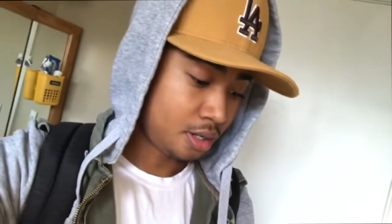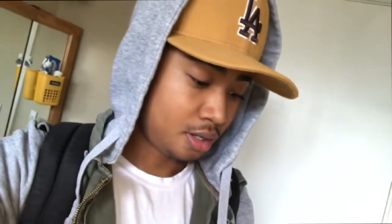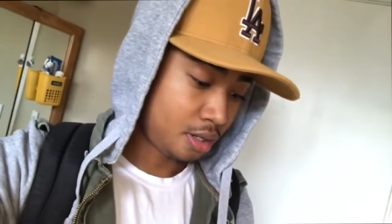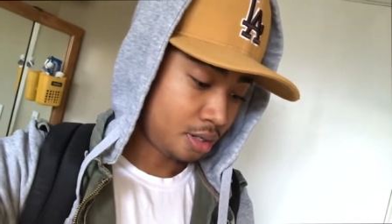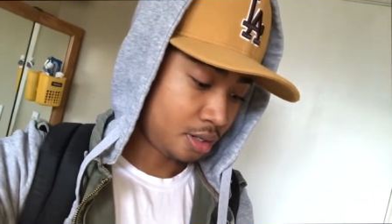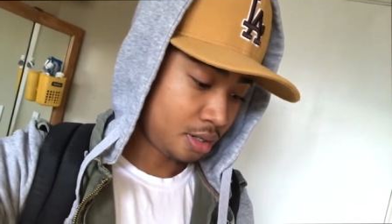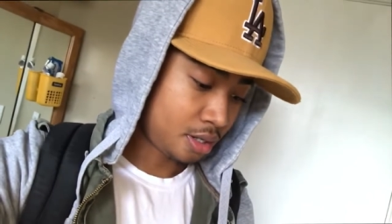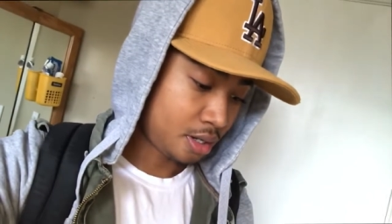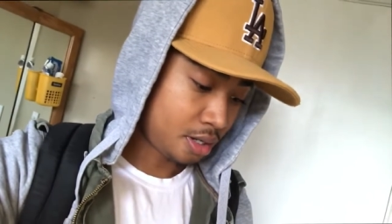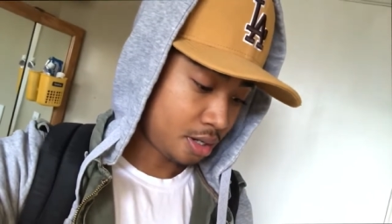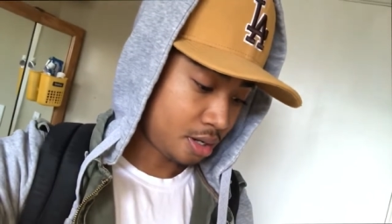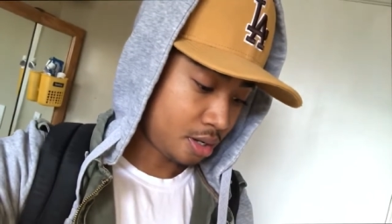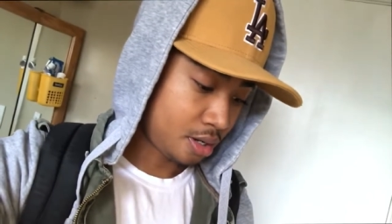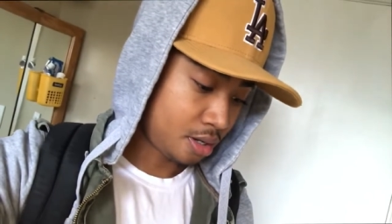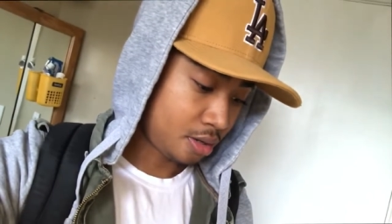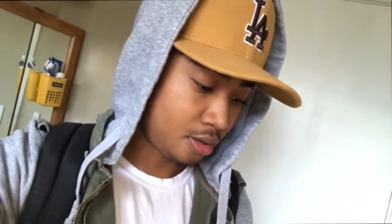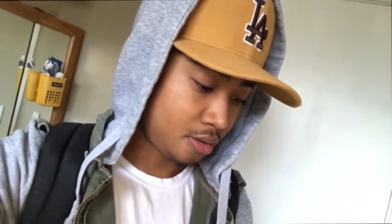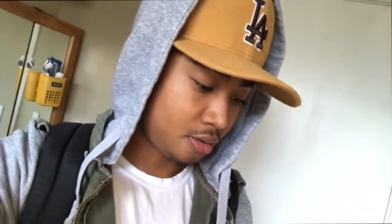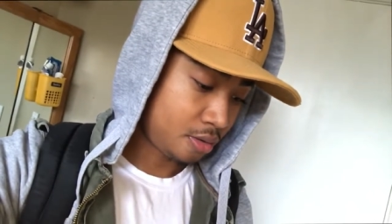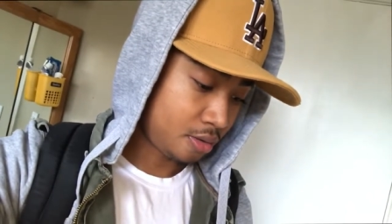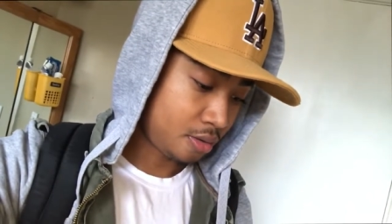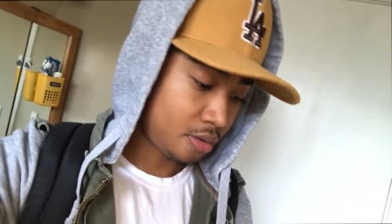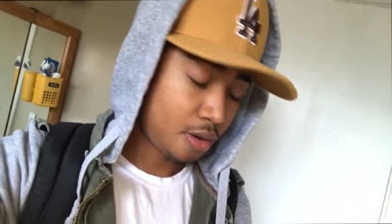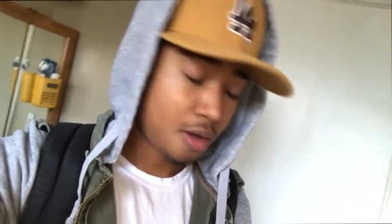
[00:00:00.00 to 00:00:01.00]
I don't
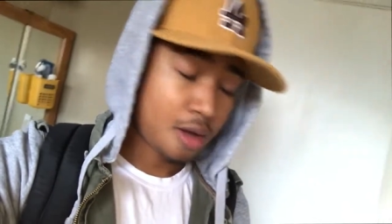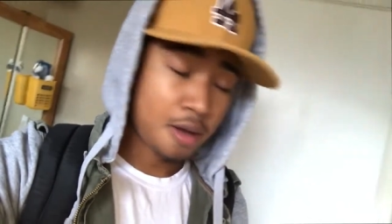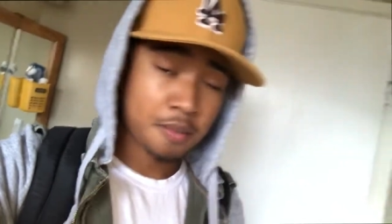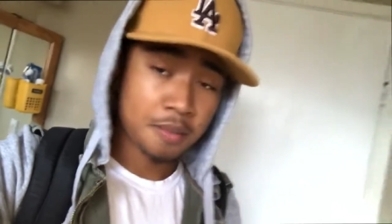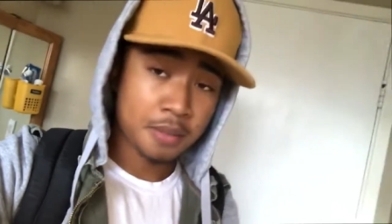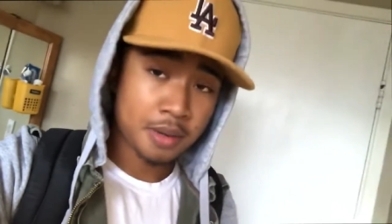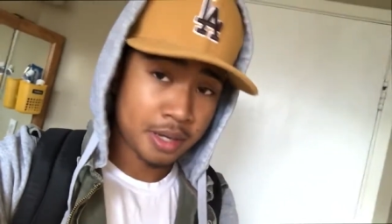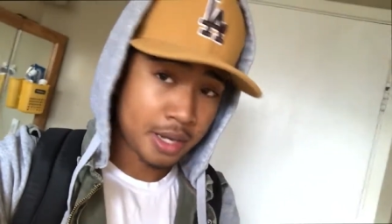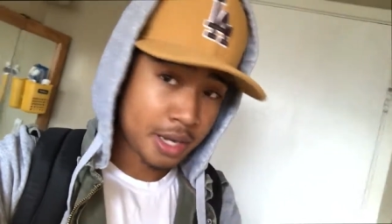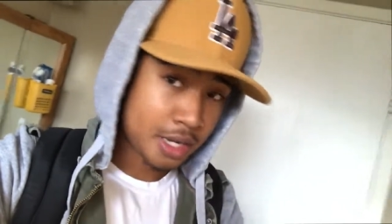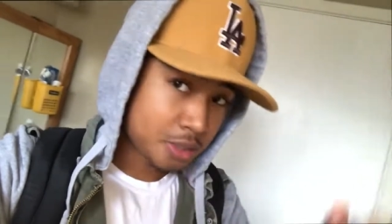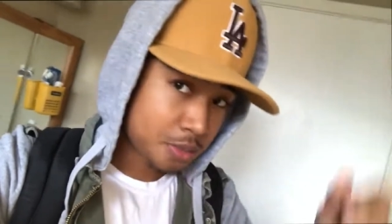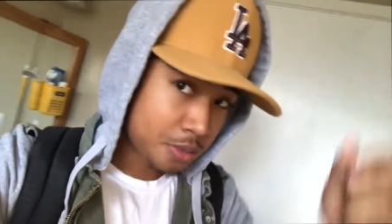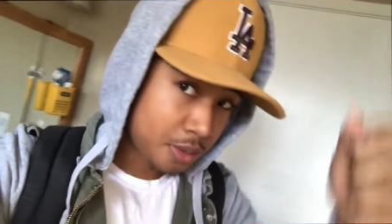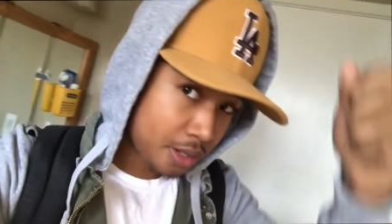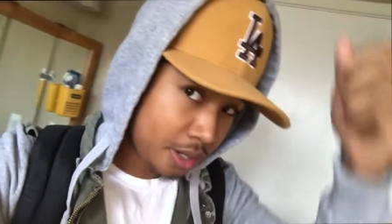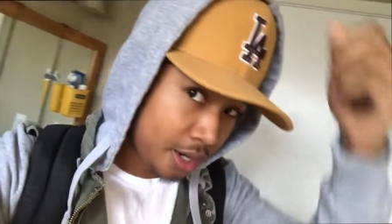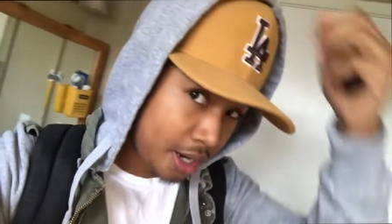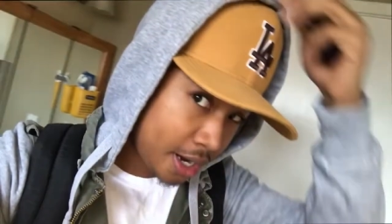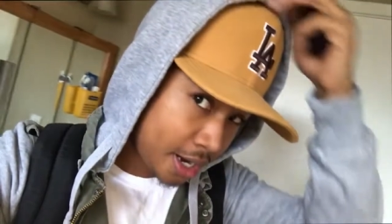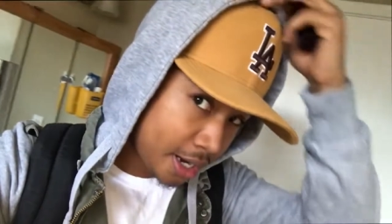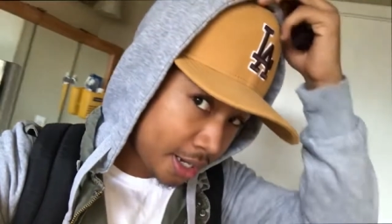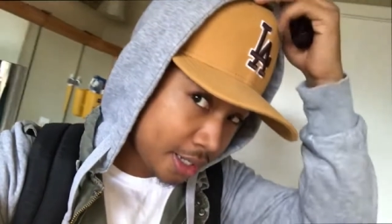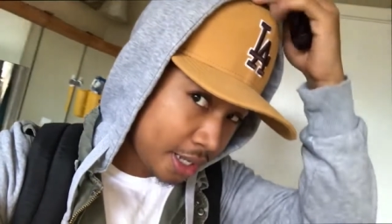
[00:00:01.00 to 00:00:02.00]
know. But guess what,
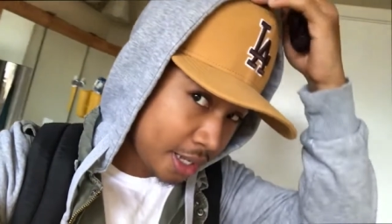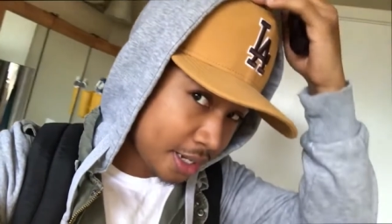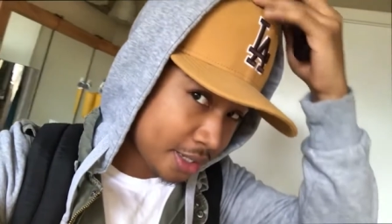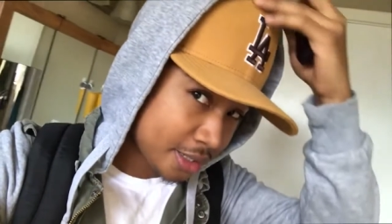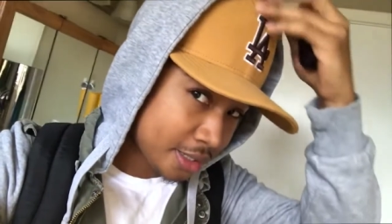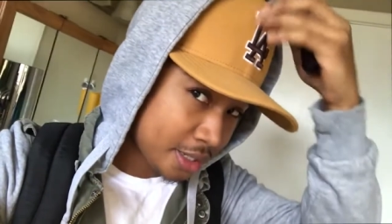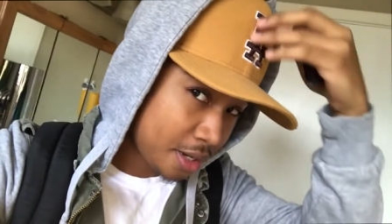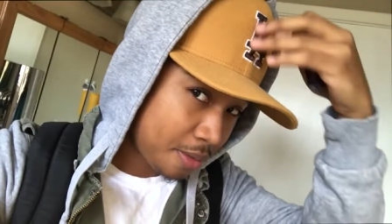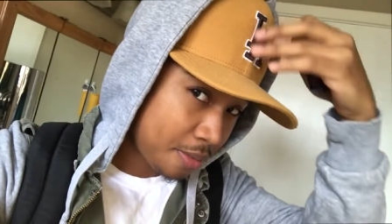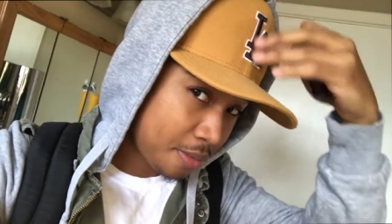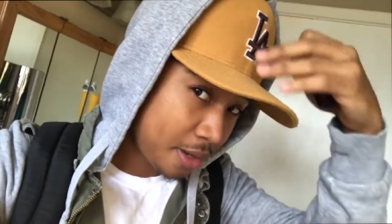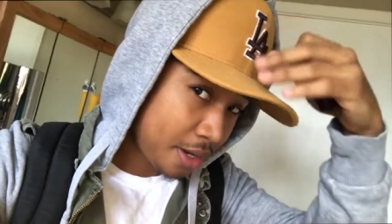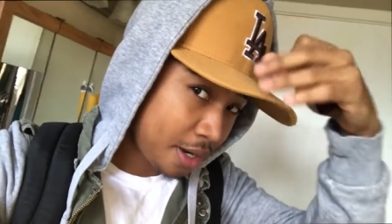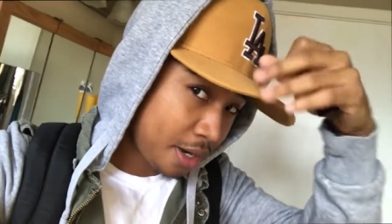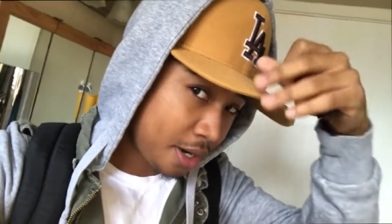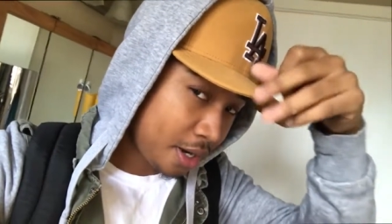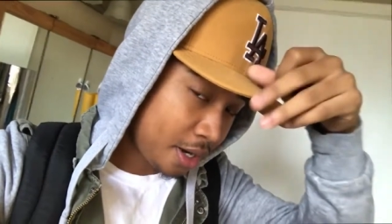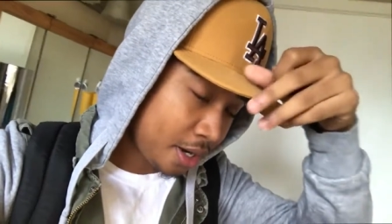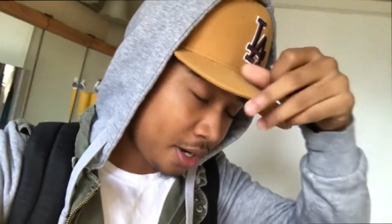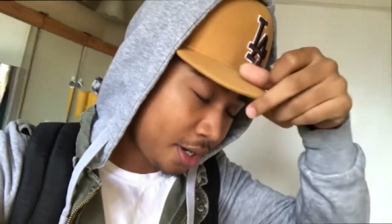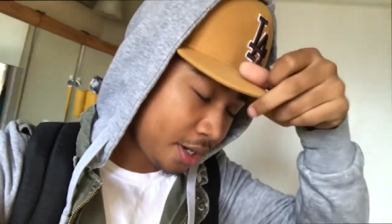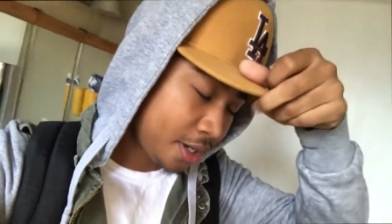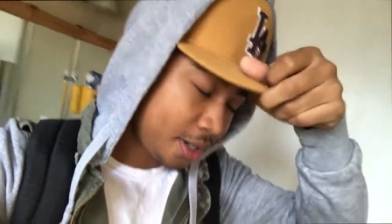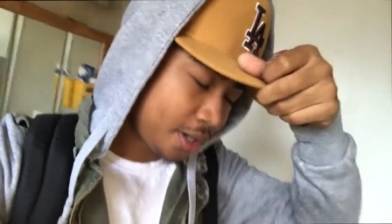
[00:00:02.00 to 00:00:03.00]
guys? I just cut my hair.